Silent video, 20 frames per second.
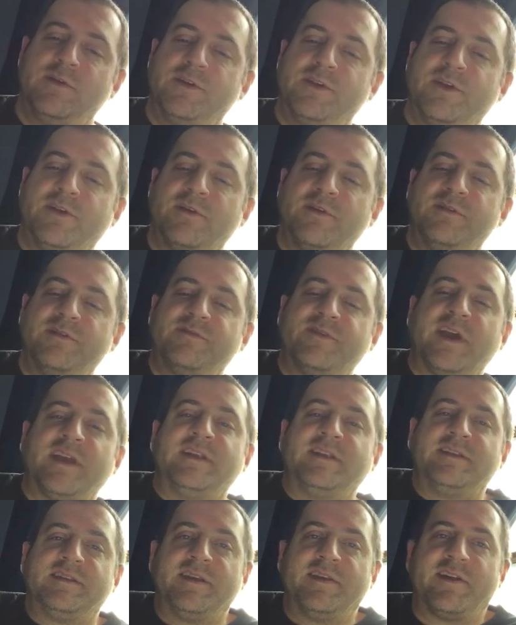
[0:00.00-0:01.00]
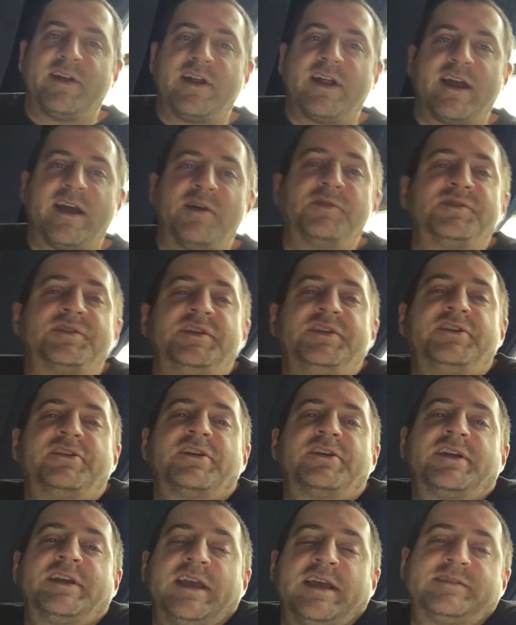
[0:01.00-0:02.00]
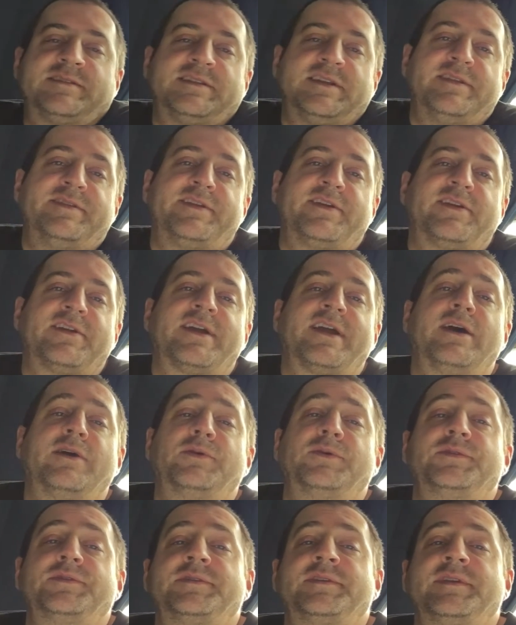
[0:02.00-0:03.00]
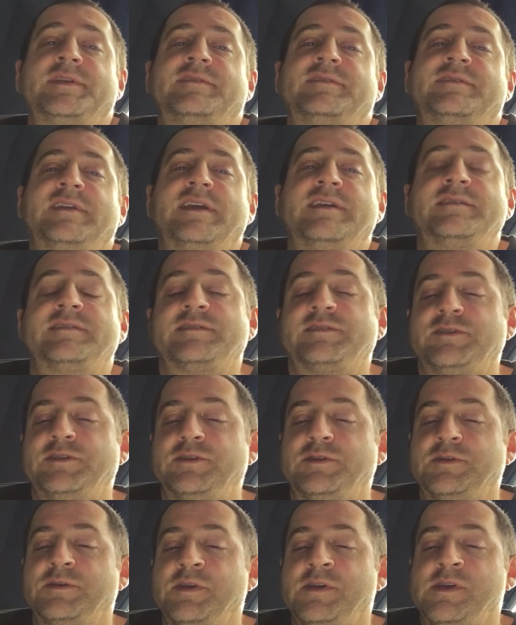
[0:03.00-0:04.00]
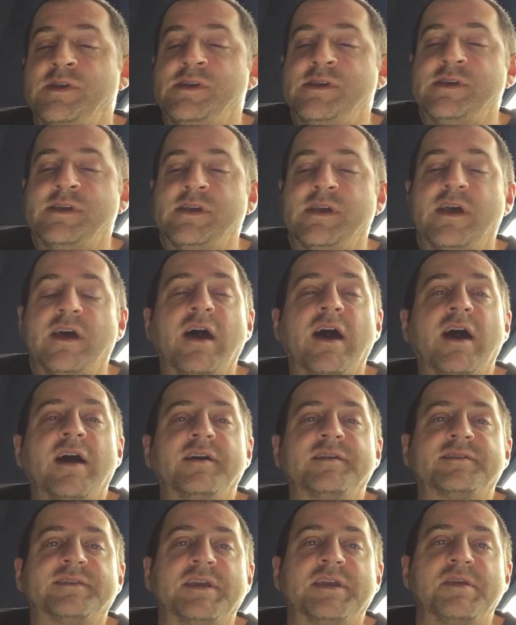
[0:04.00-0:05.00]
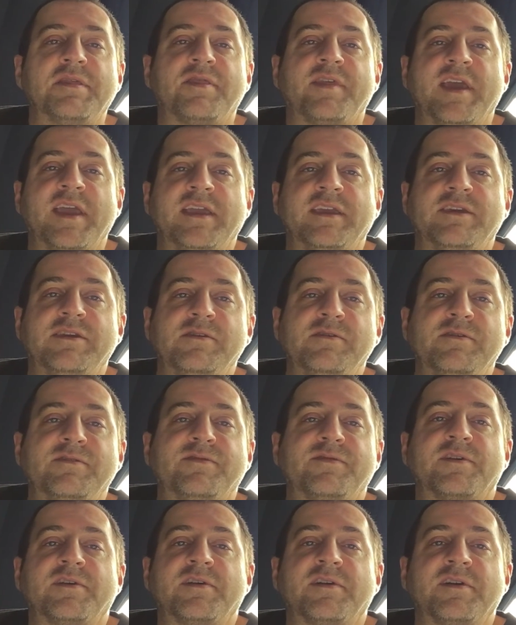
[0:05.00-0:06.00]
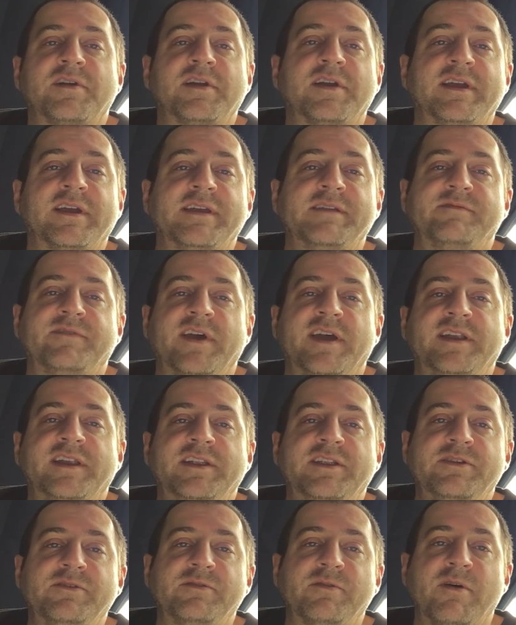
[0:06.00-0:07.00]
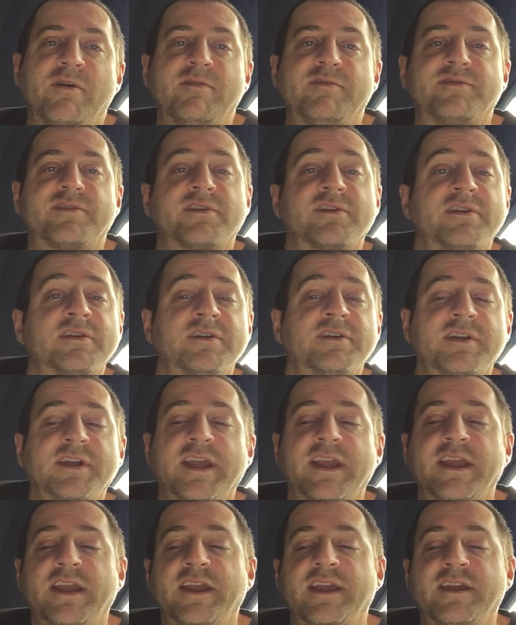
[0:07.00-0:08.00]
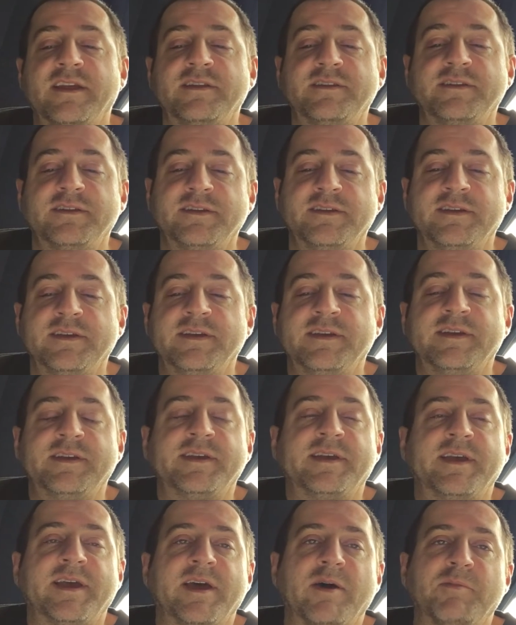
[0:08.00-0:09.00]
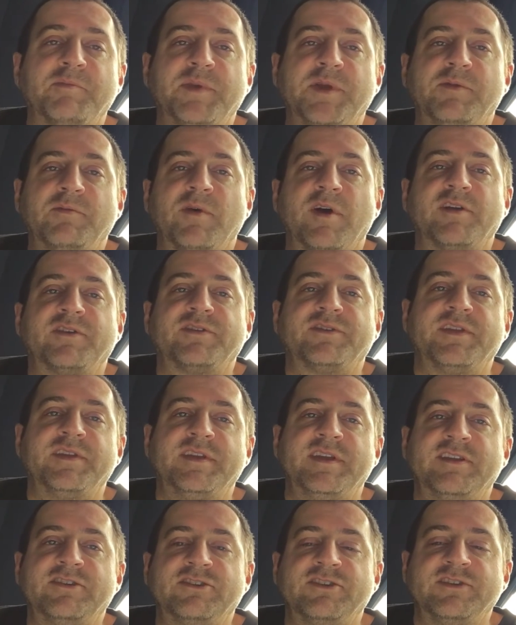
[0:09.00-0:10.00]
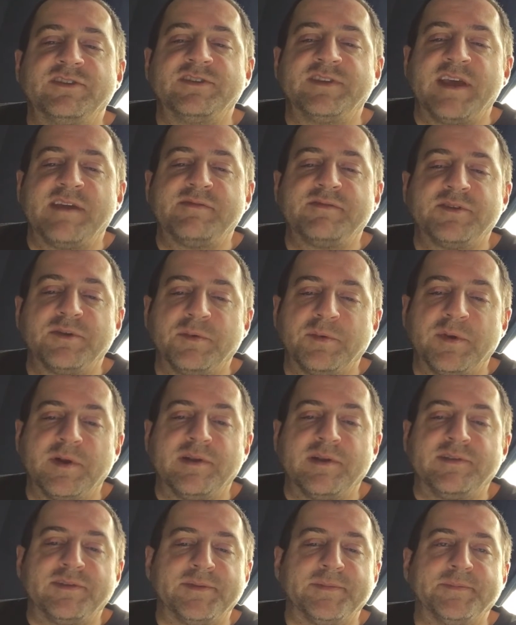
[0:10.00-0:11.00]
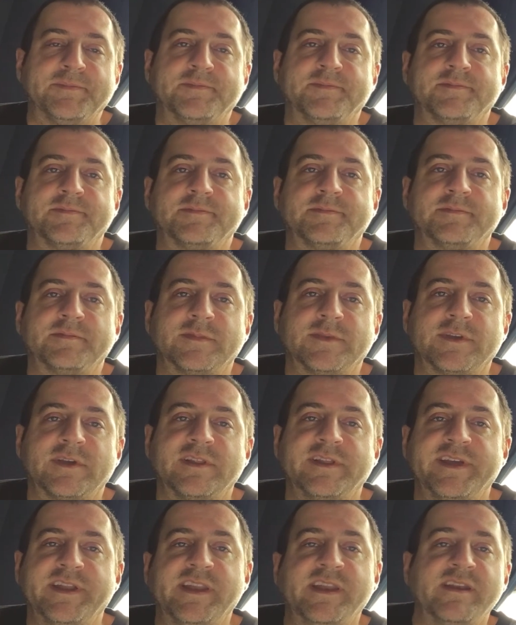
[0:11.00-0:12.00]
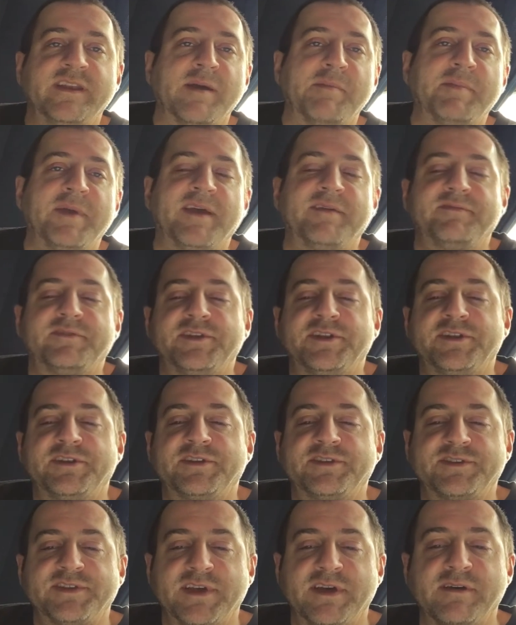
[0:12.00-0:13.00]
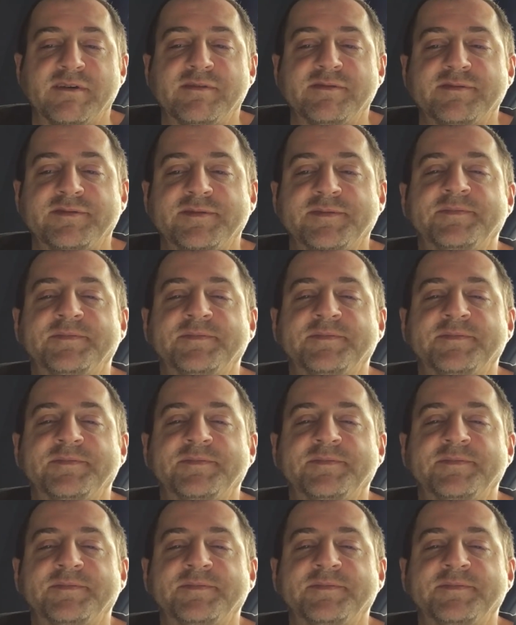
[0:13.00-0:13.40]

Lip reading: You're invited to their house and you're a guest in their house. It's nice to say thank you for inviting you over and helping wash the dishes afterwards. Cleaning up after yourself.